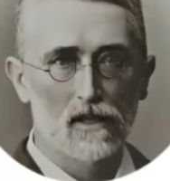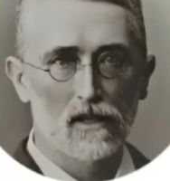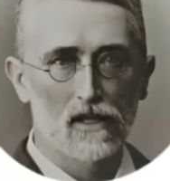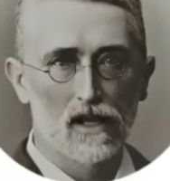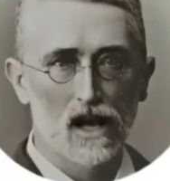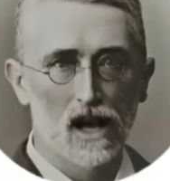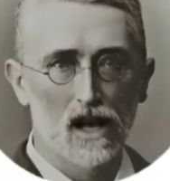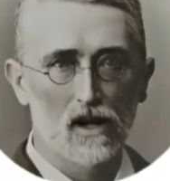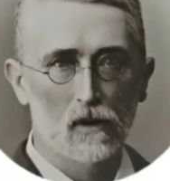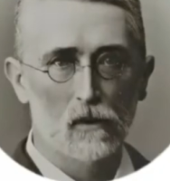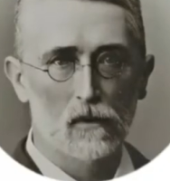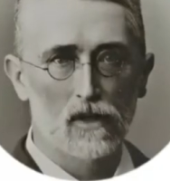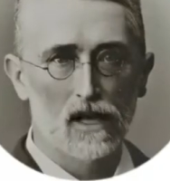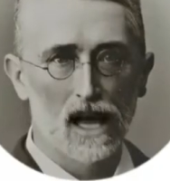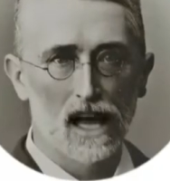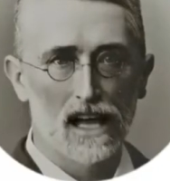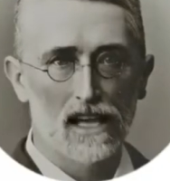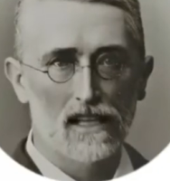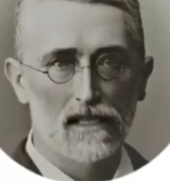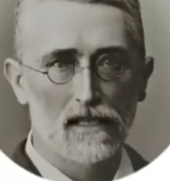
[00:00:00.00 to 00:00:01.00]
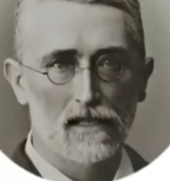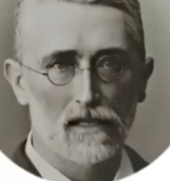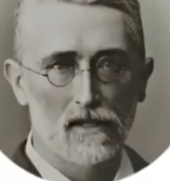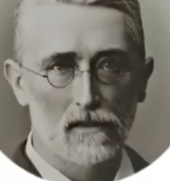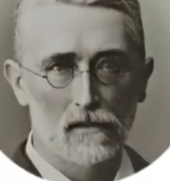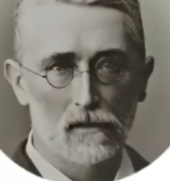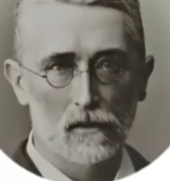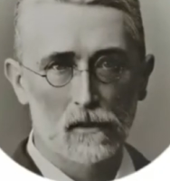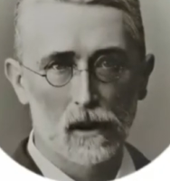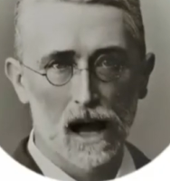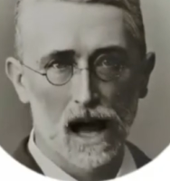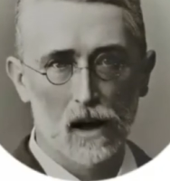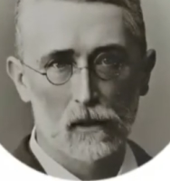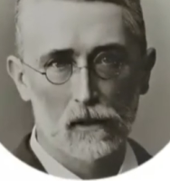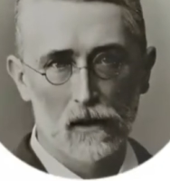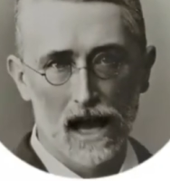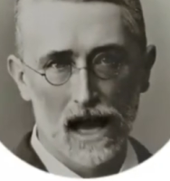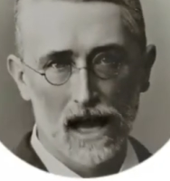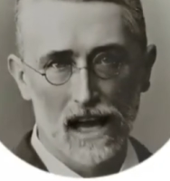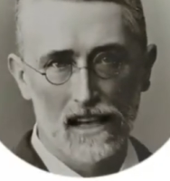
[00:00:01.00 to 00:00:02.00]
that are obtained by
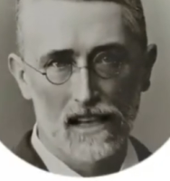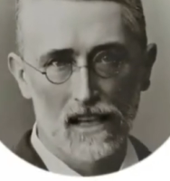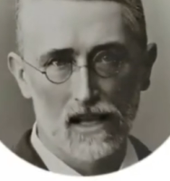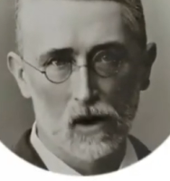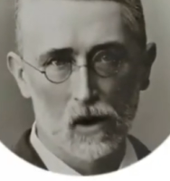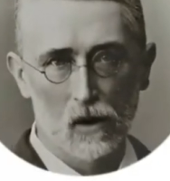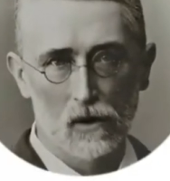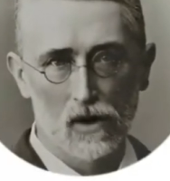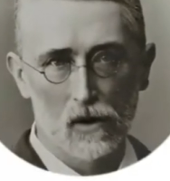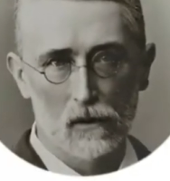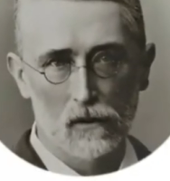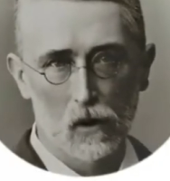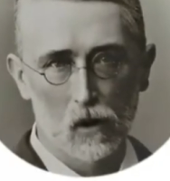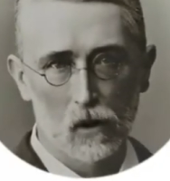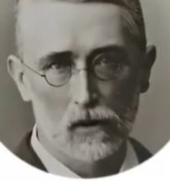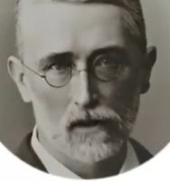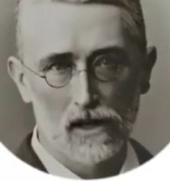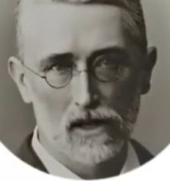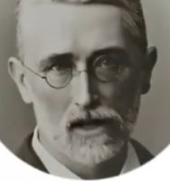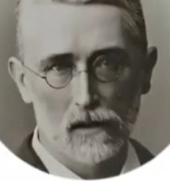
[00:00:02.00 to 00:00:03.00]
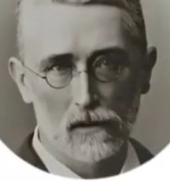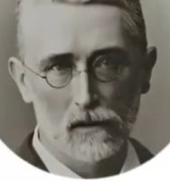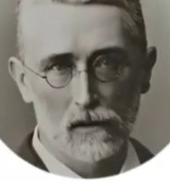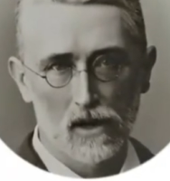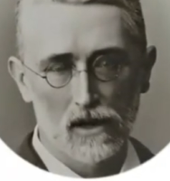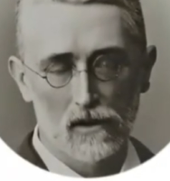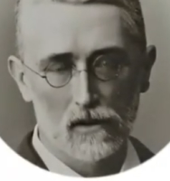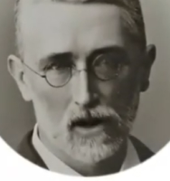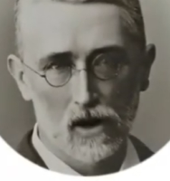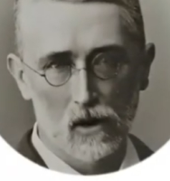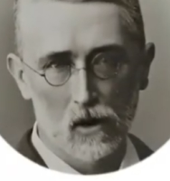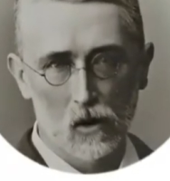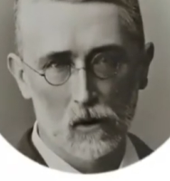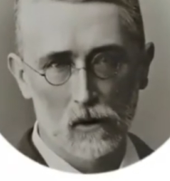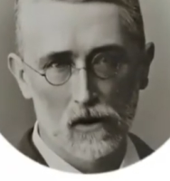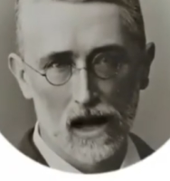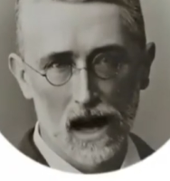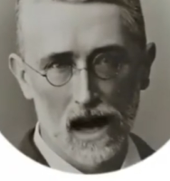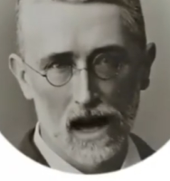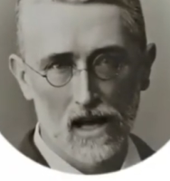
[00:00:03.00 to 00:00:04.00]
applying the automorphisms of the
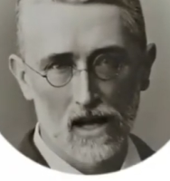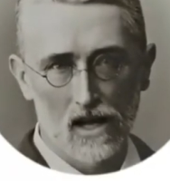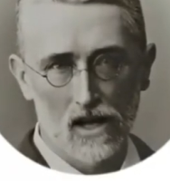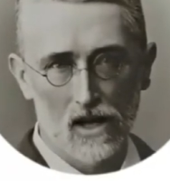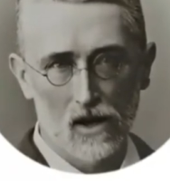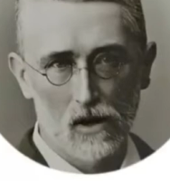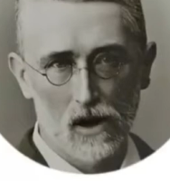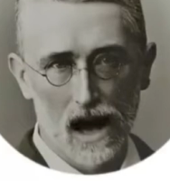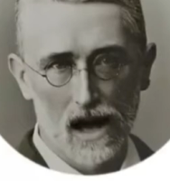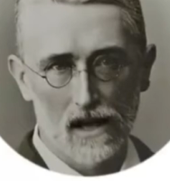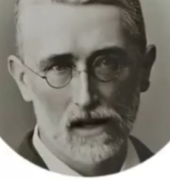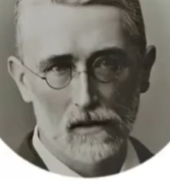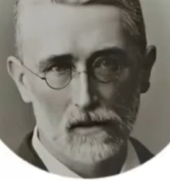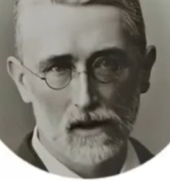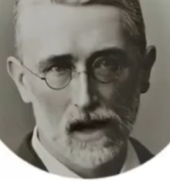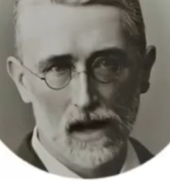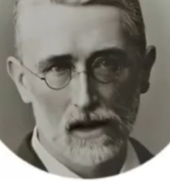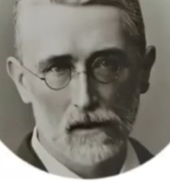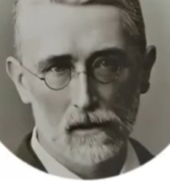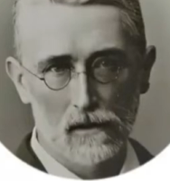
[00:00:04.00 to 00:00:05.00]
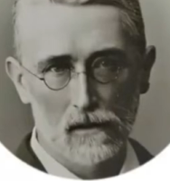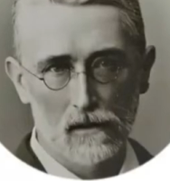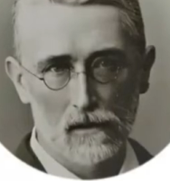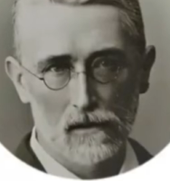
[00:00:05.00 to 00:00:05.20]
group H to alpha.